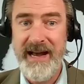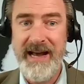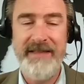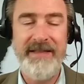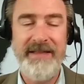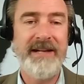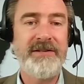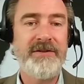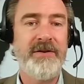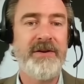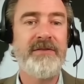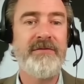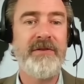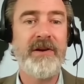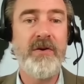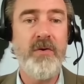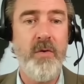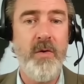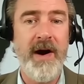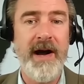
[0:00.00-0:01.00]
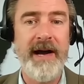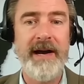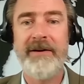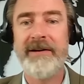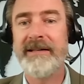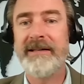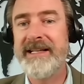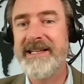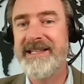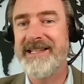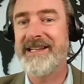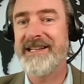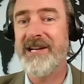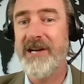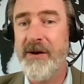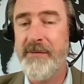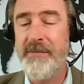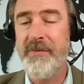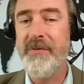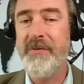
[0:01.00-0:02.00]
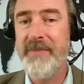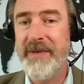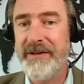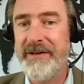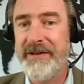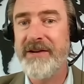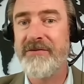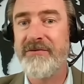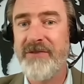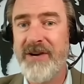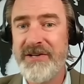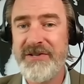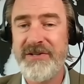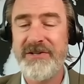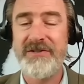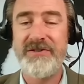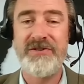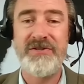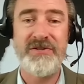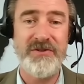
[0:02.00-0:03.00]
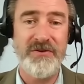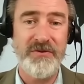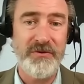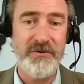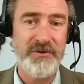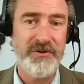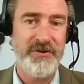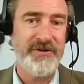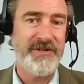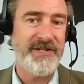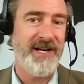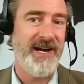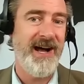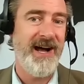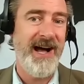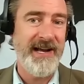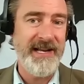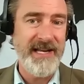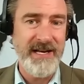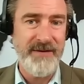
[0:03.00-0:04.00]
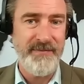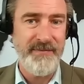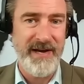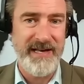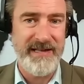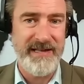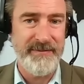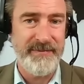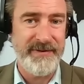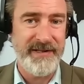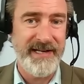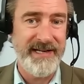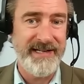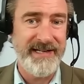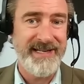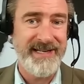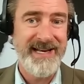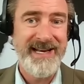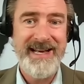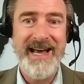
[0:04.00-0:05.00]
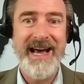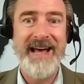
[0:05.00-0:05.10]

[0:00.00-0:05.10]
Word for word: And that's going to require at least a couple million Russian soldiers to occupy the place.